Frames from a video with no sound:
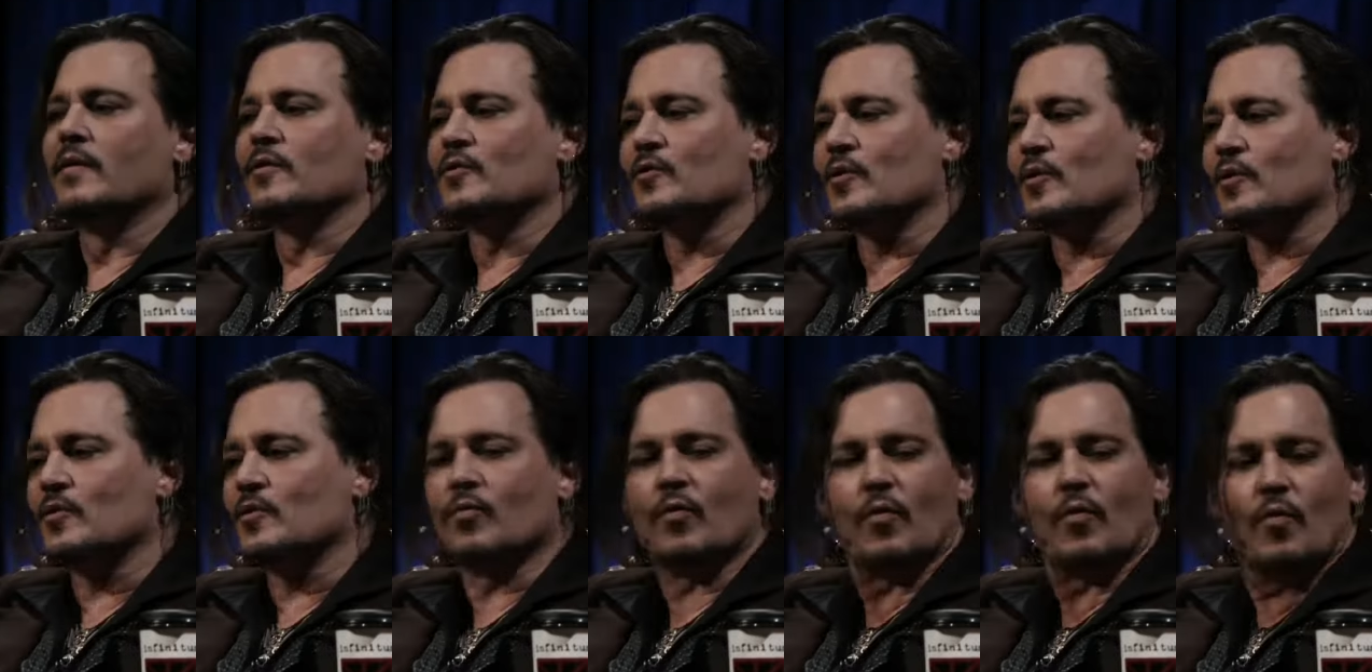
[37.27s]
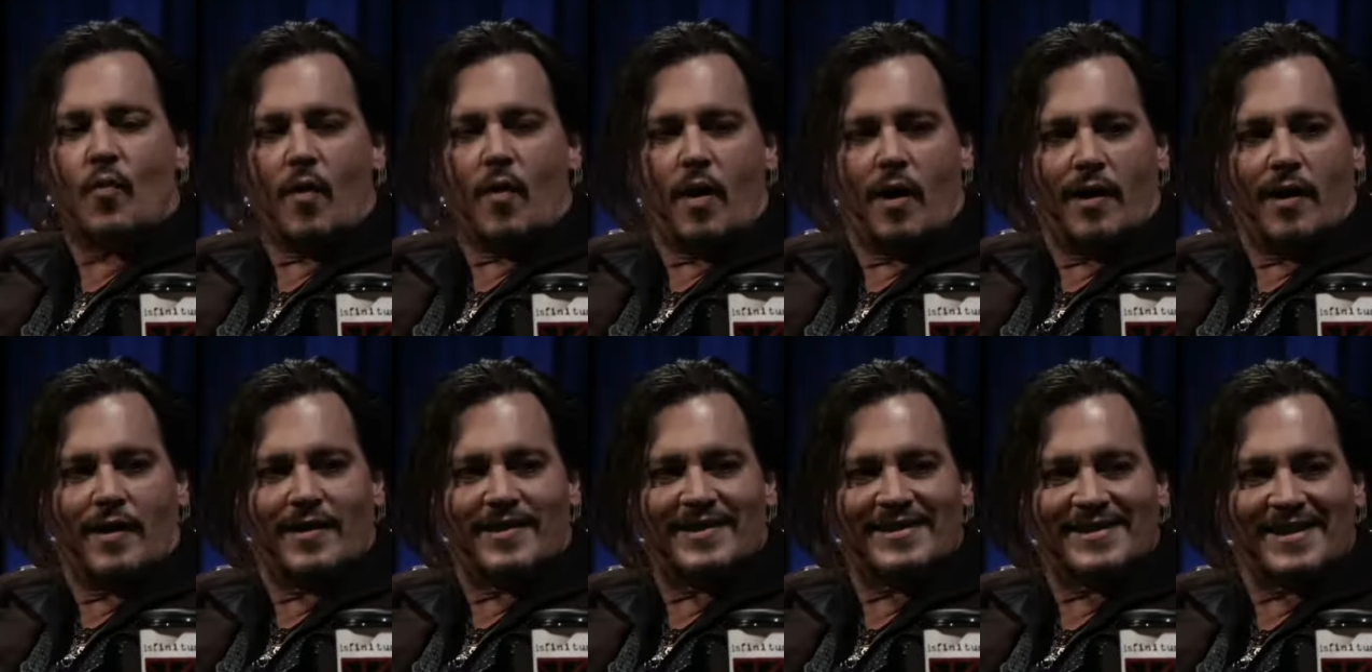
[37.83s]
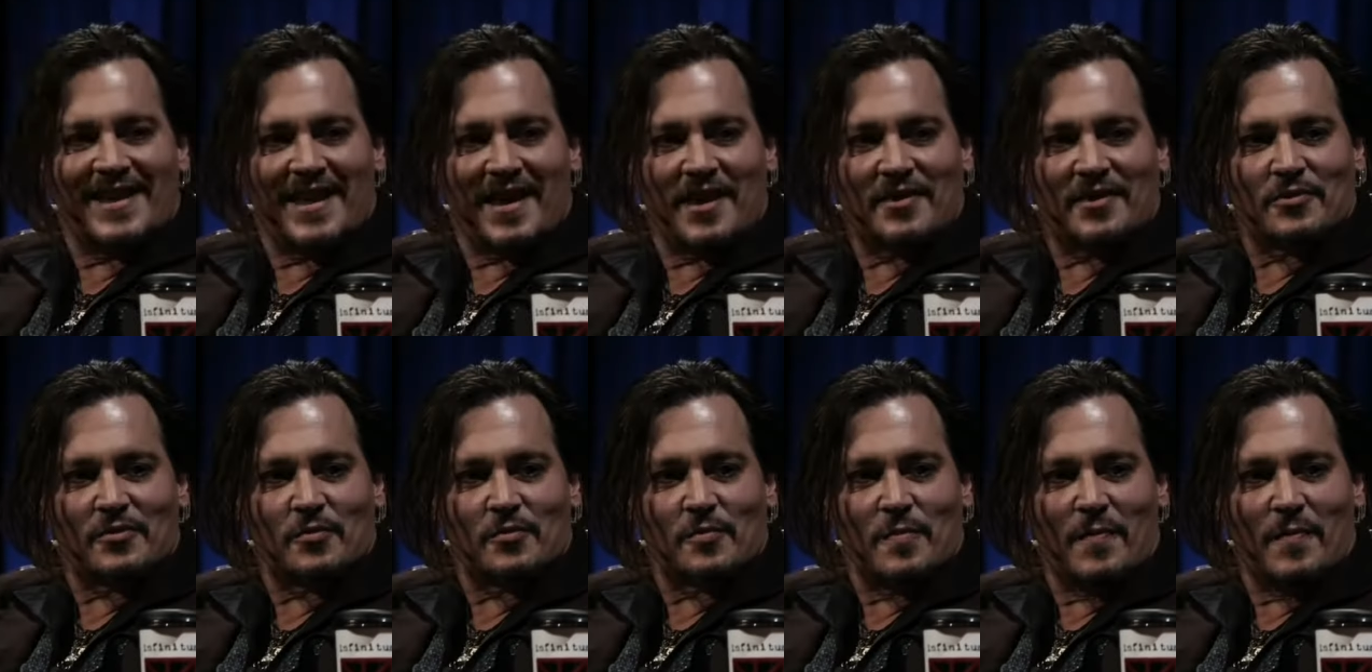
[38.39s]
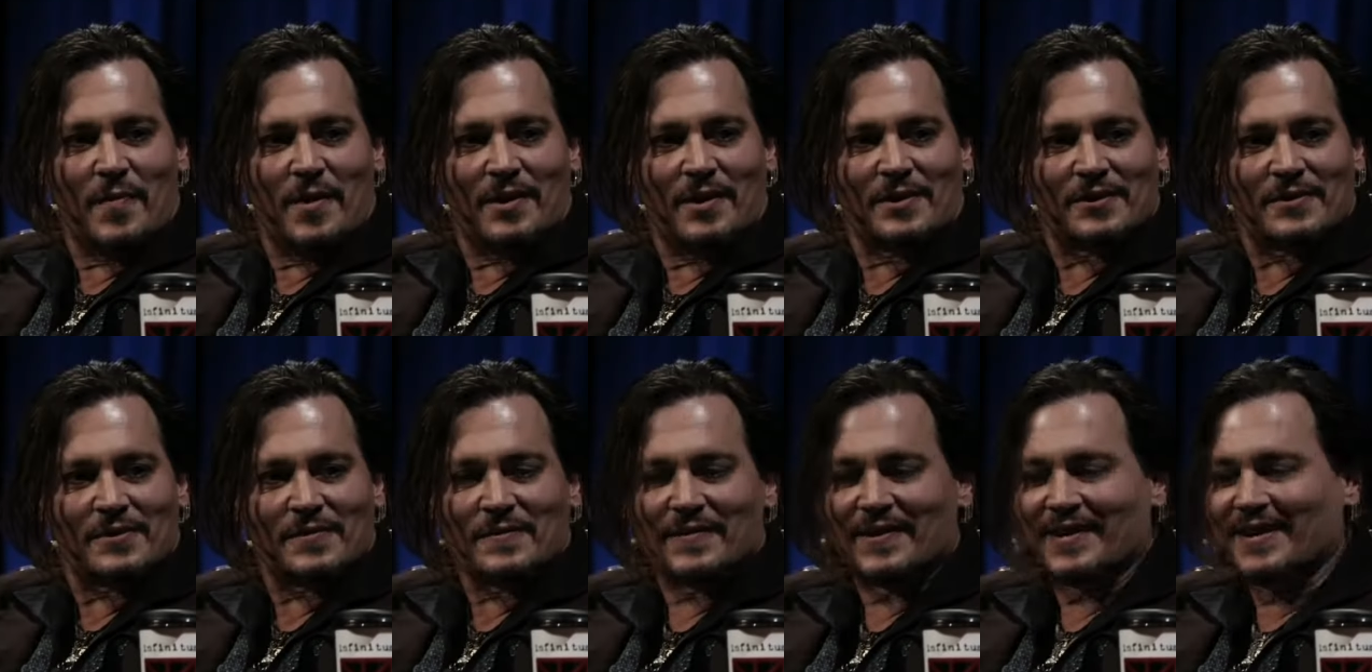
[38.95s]
So I said, Well, why is that too
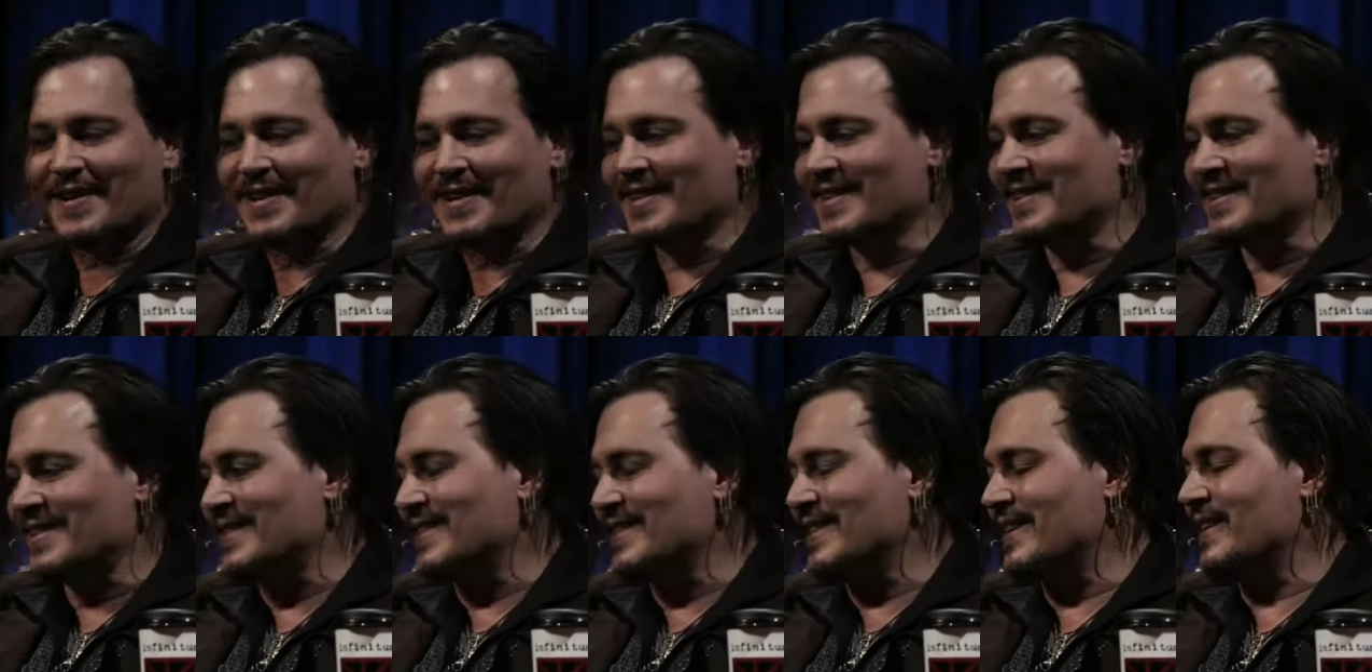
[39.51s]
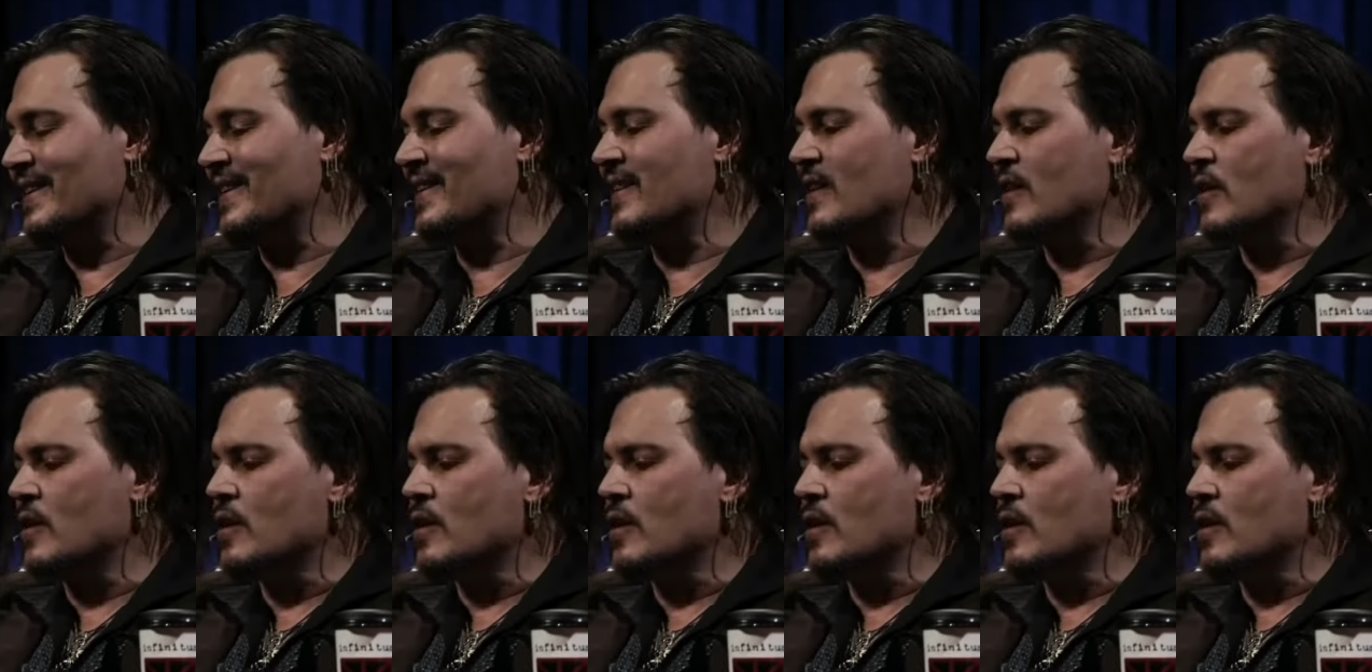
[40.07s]
much, man? He said,